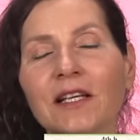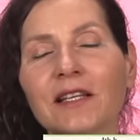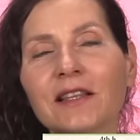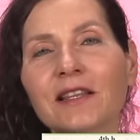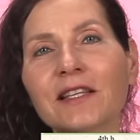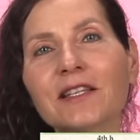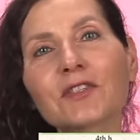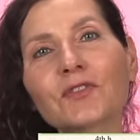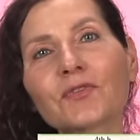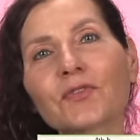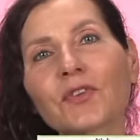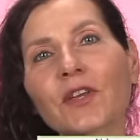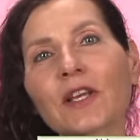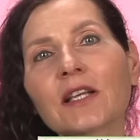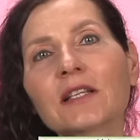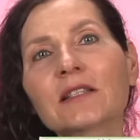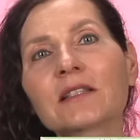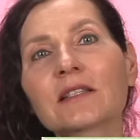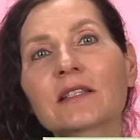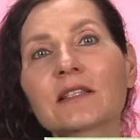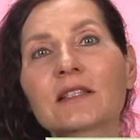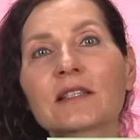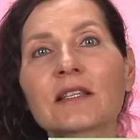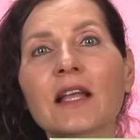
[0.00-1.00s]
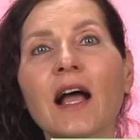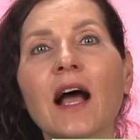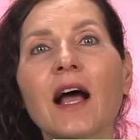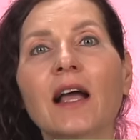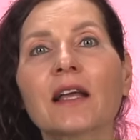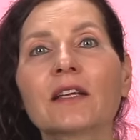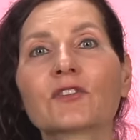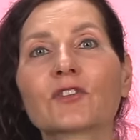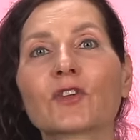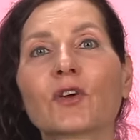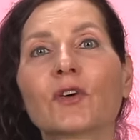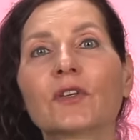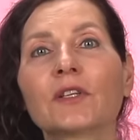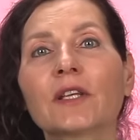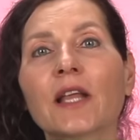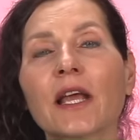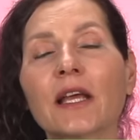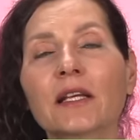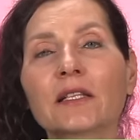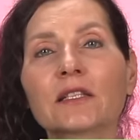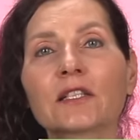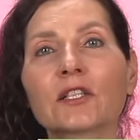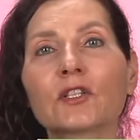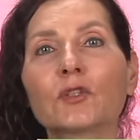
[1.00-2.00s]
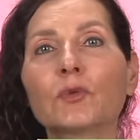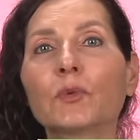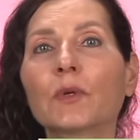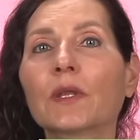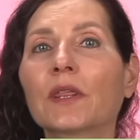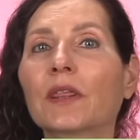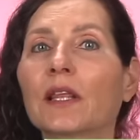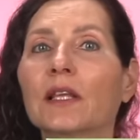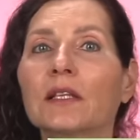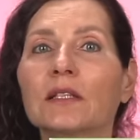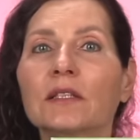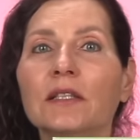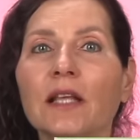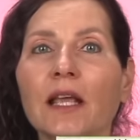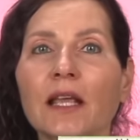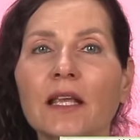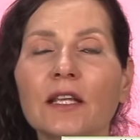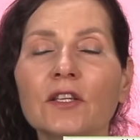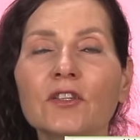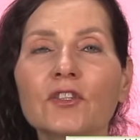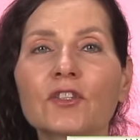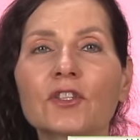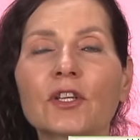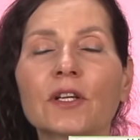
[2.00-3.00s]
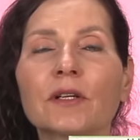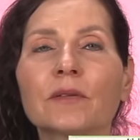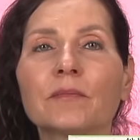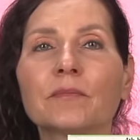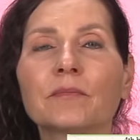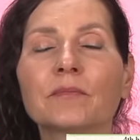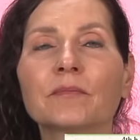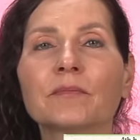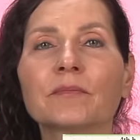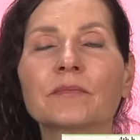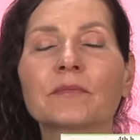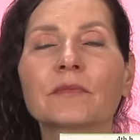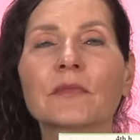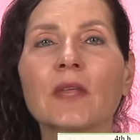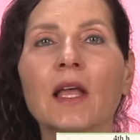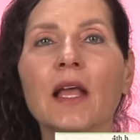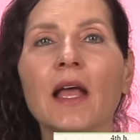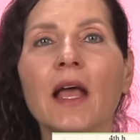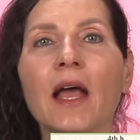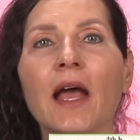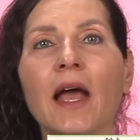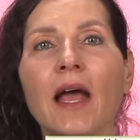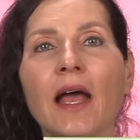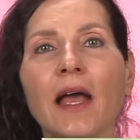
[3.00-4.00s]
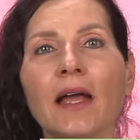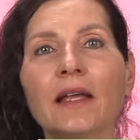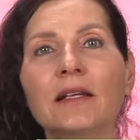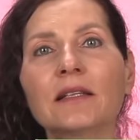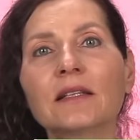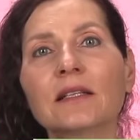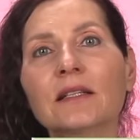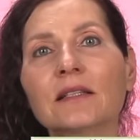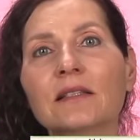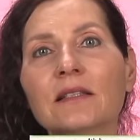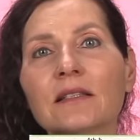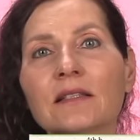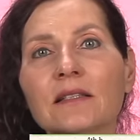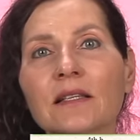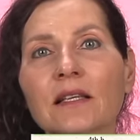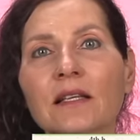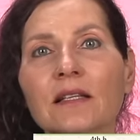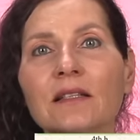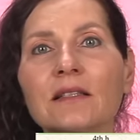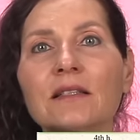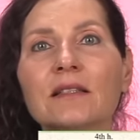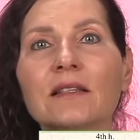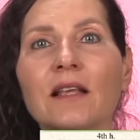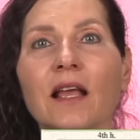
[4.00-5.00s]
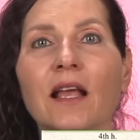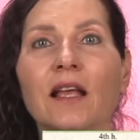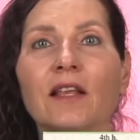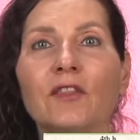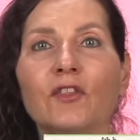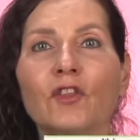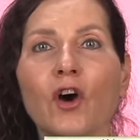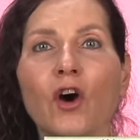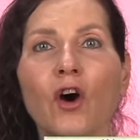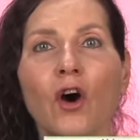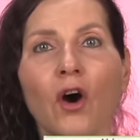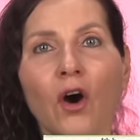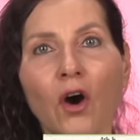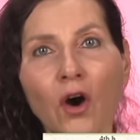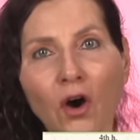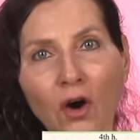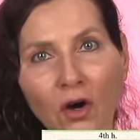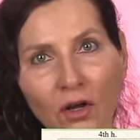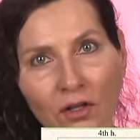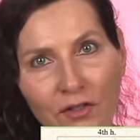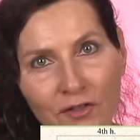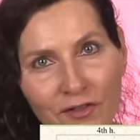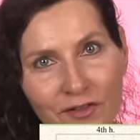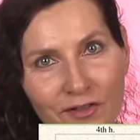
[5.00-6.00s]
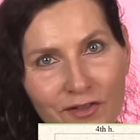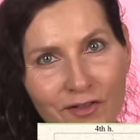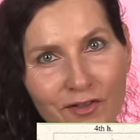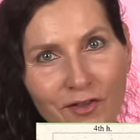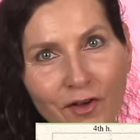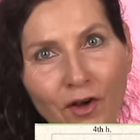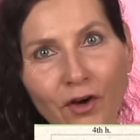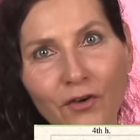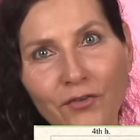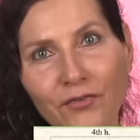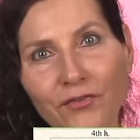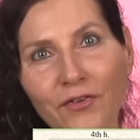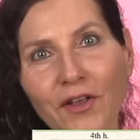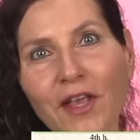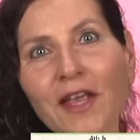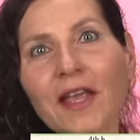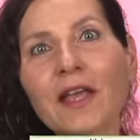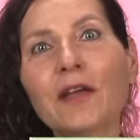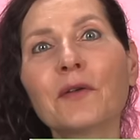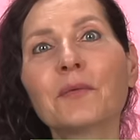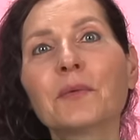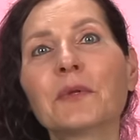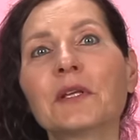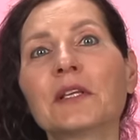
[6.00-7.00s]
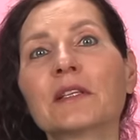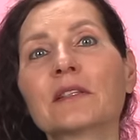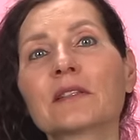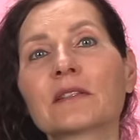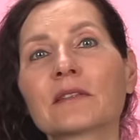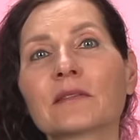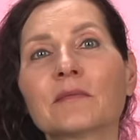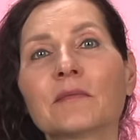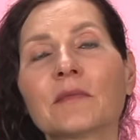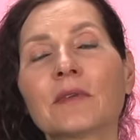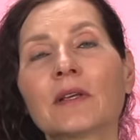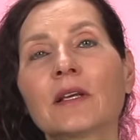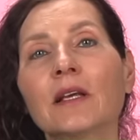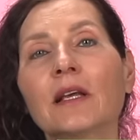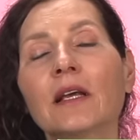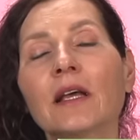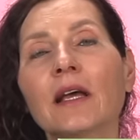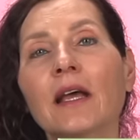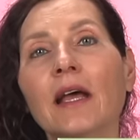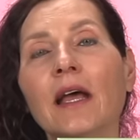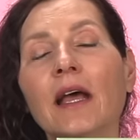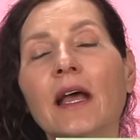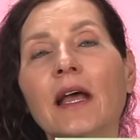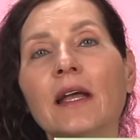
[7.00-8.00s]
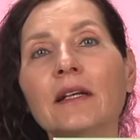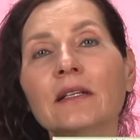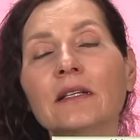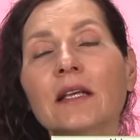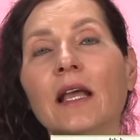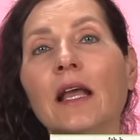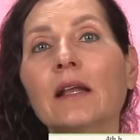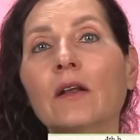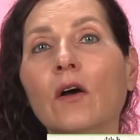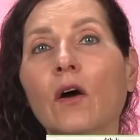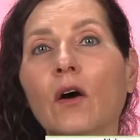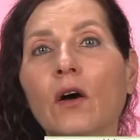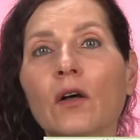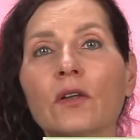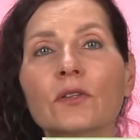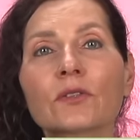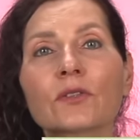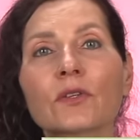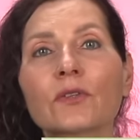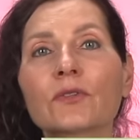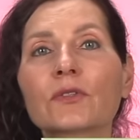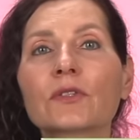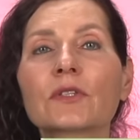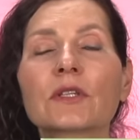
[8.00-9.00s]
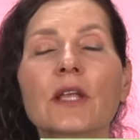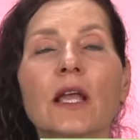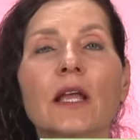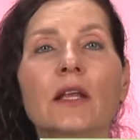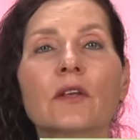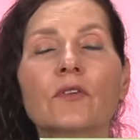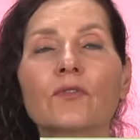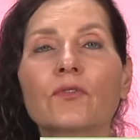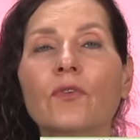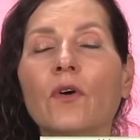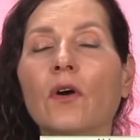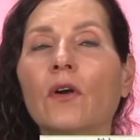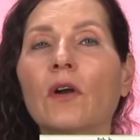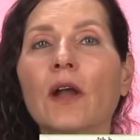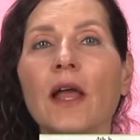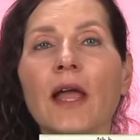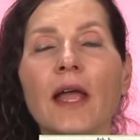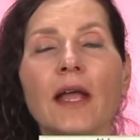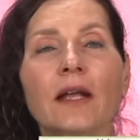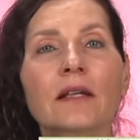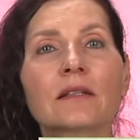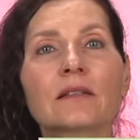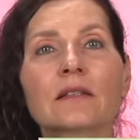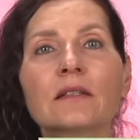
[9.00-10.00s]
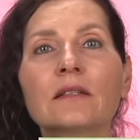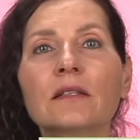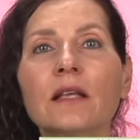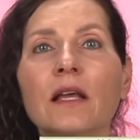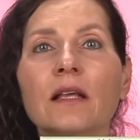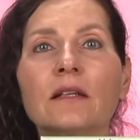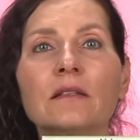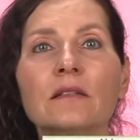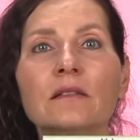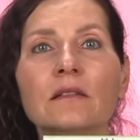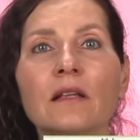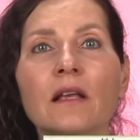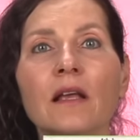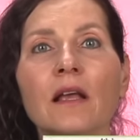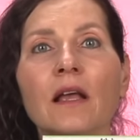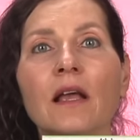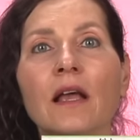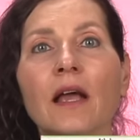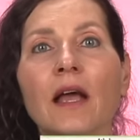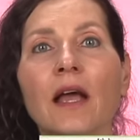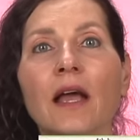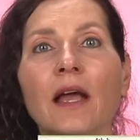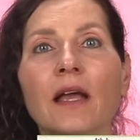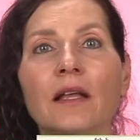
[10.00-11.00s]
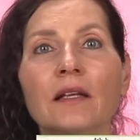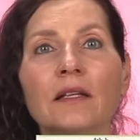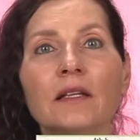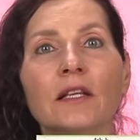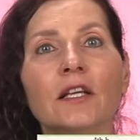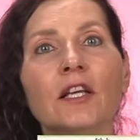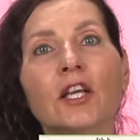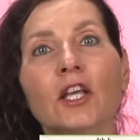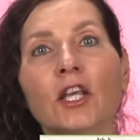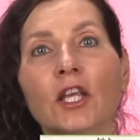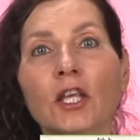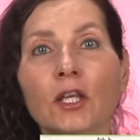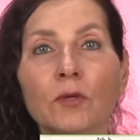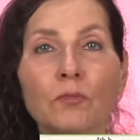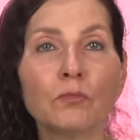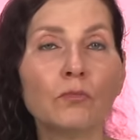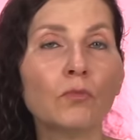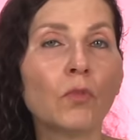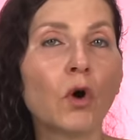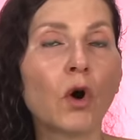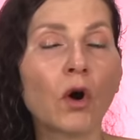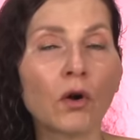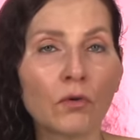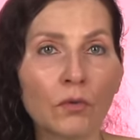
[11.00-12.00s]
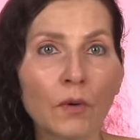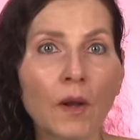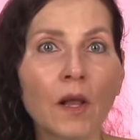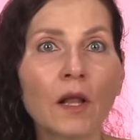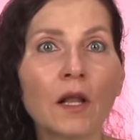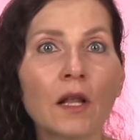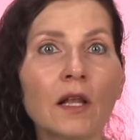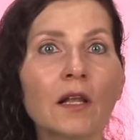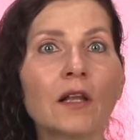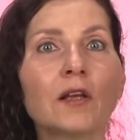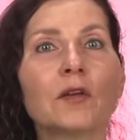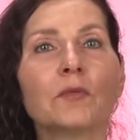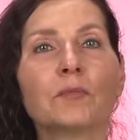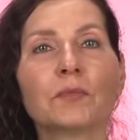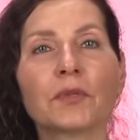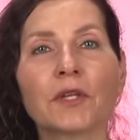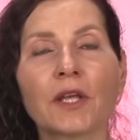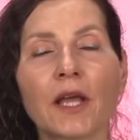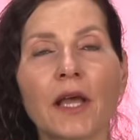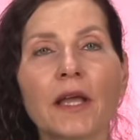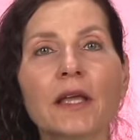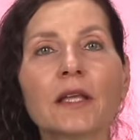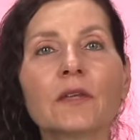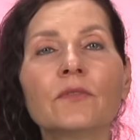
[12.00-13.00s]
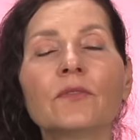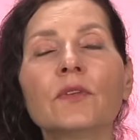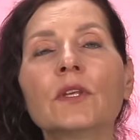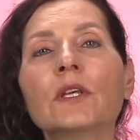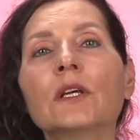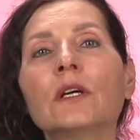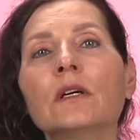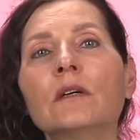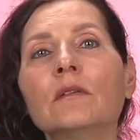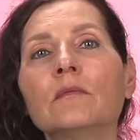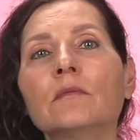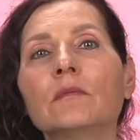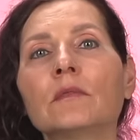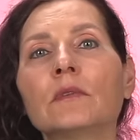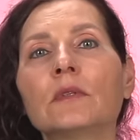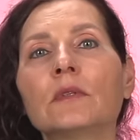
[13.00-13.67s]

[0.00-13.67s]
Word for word: This fixed star is connected with danger, and it sits in the horns of Aries and can also stand for accidents and immoral behavior.